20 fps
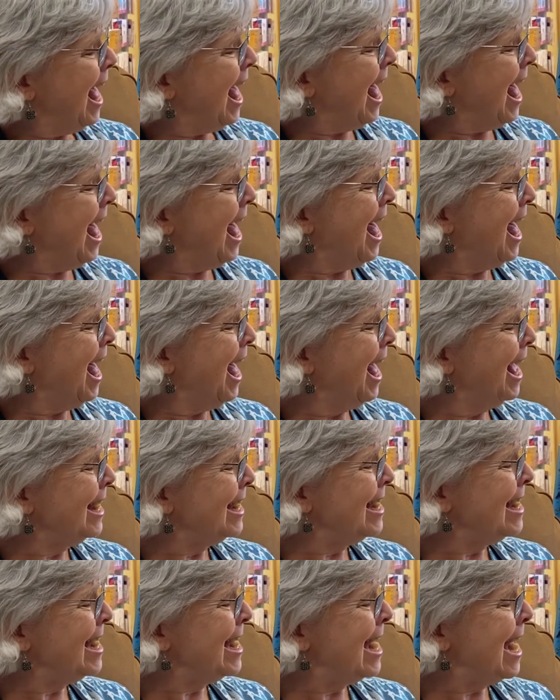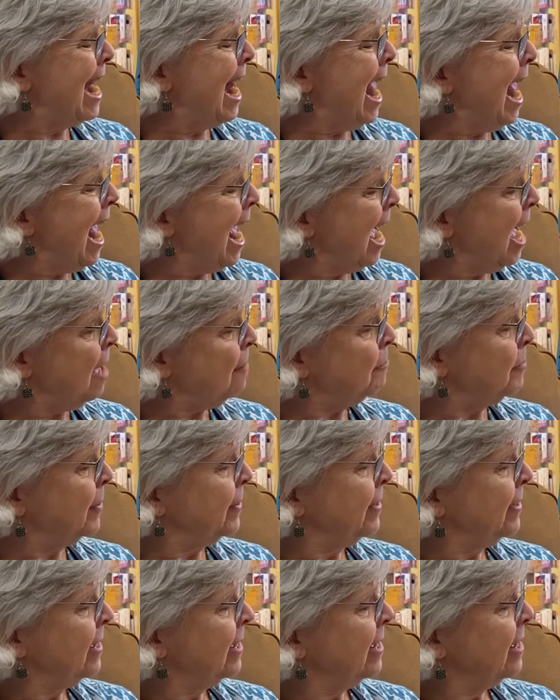A nap?
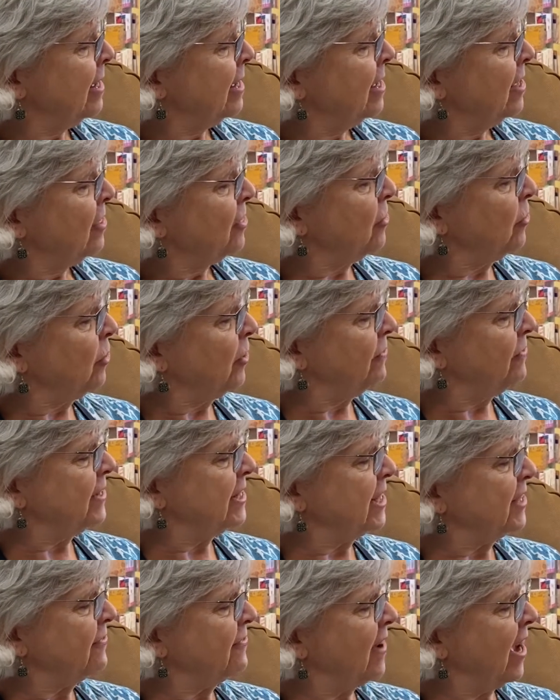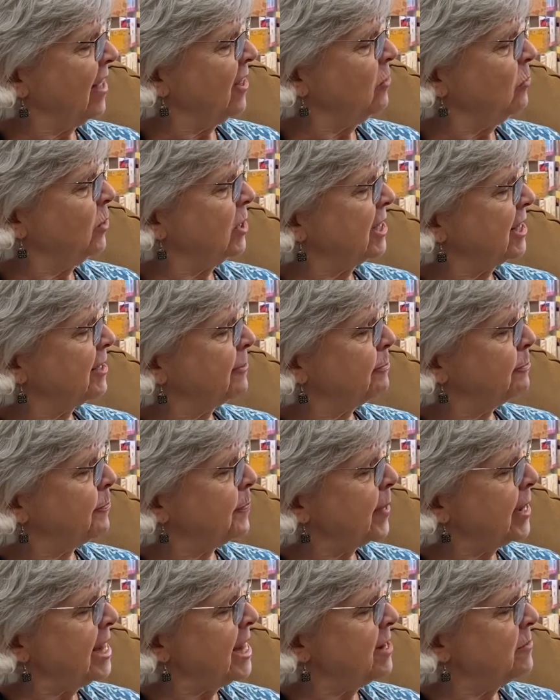Thorfinn's father was
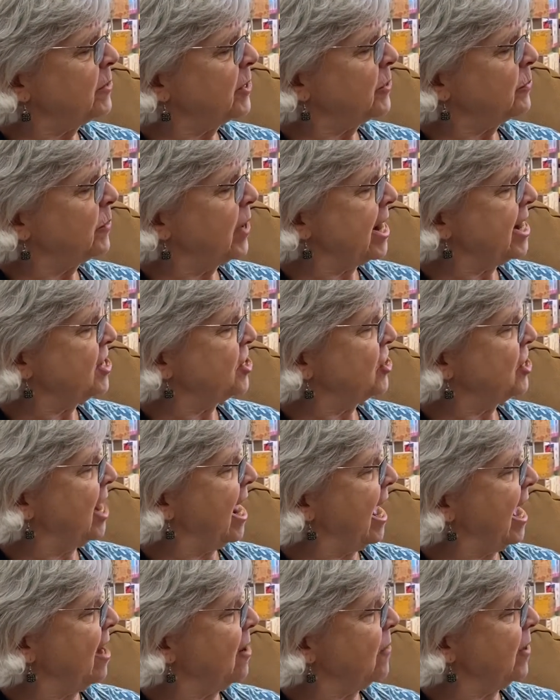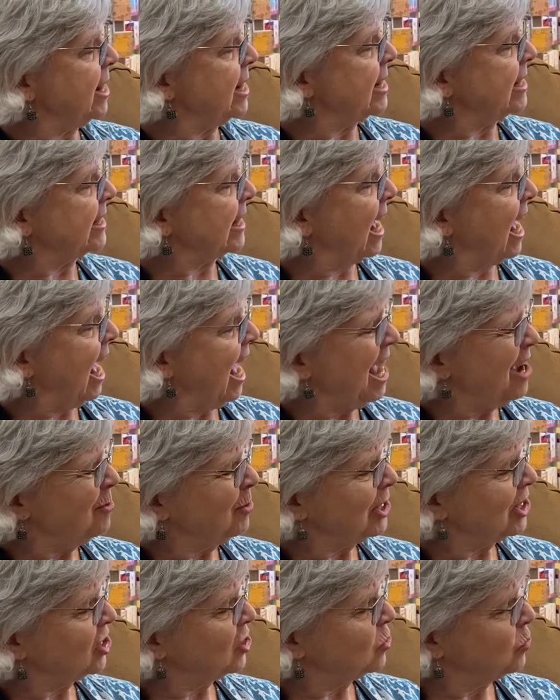spitting with rage now, and his eye
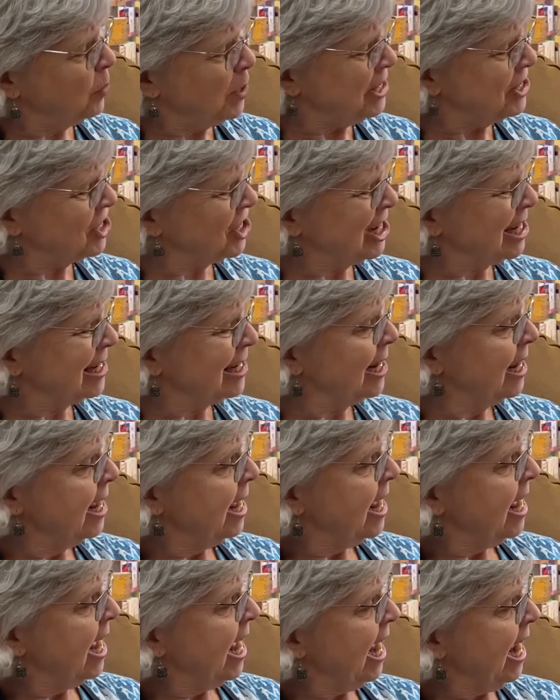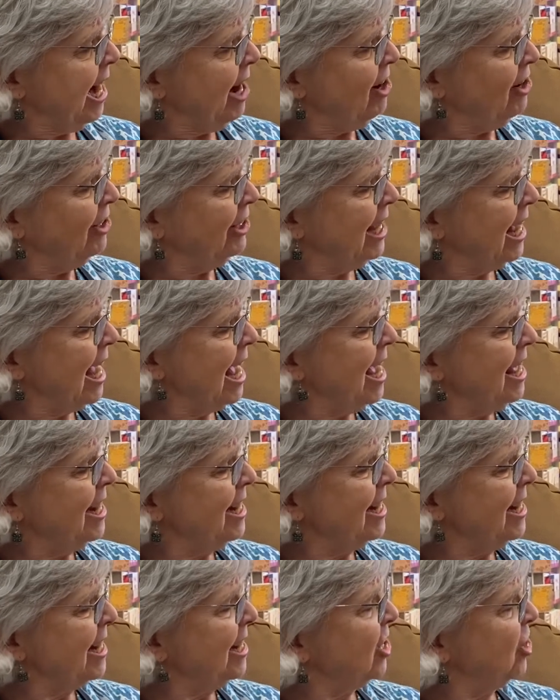was twitching. Harald had
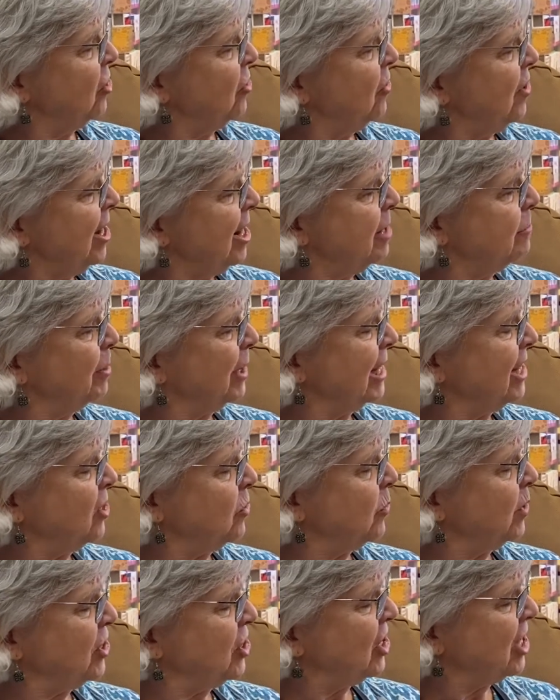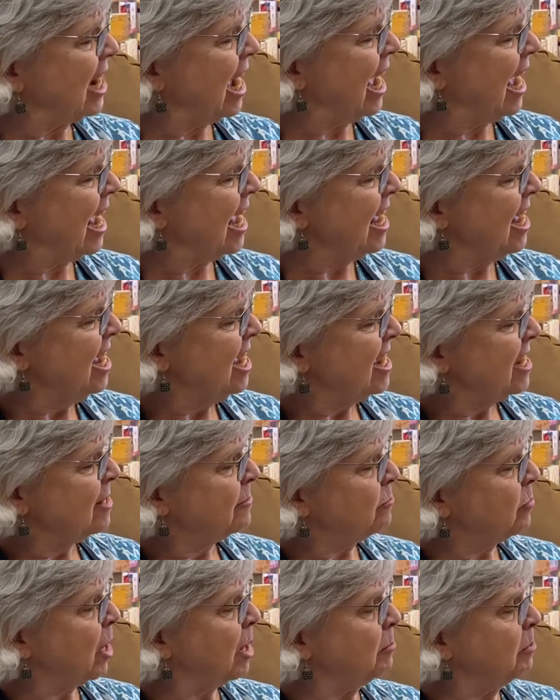an incredibly twitchy eye,
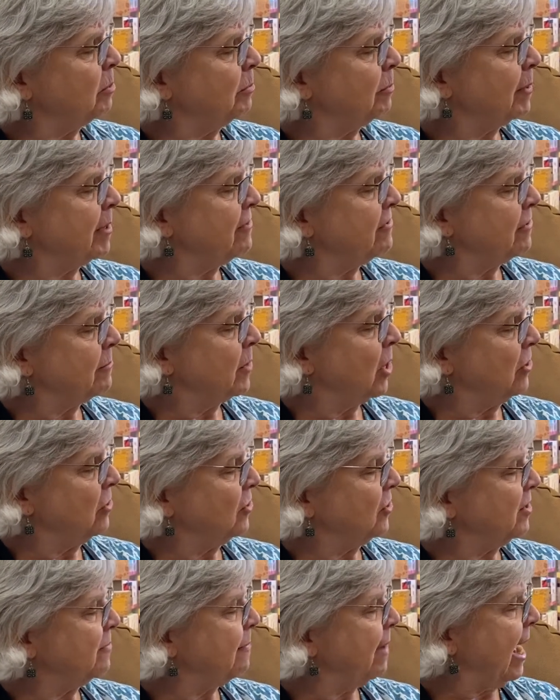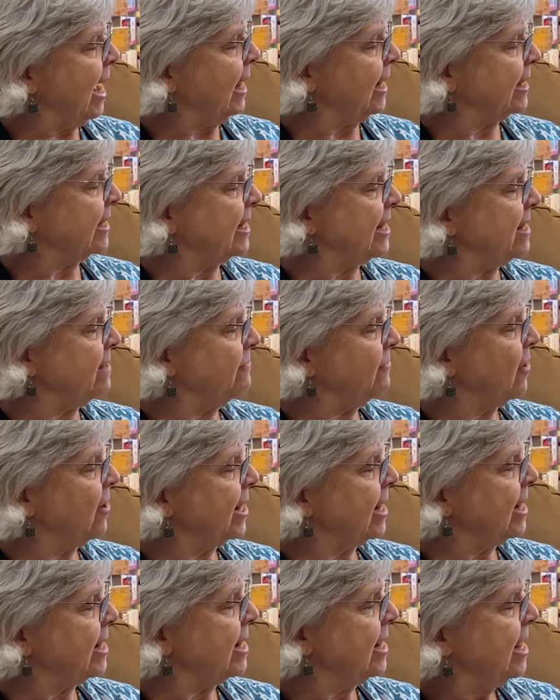probably from all those battles he'd fought
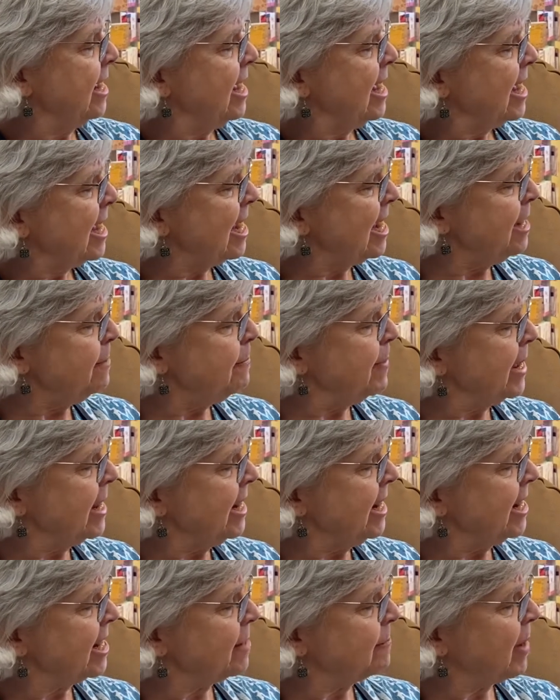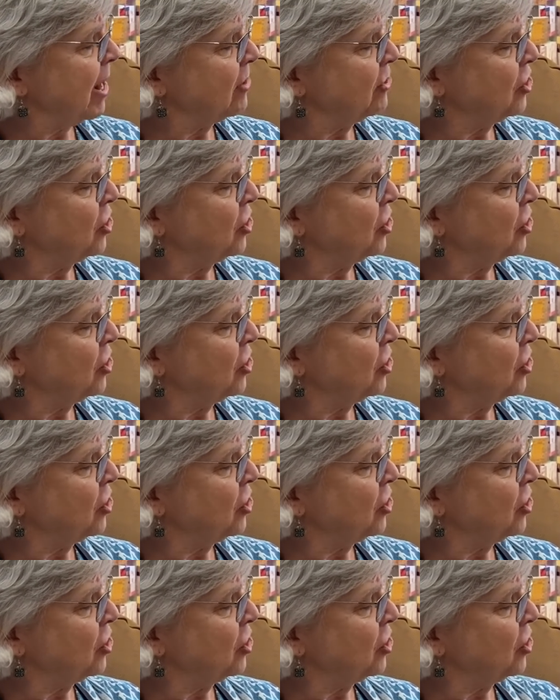in. He'd been in about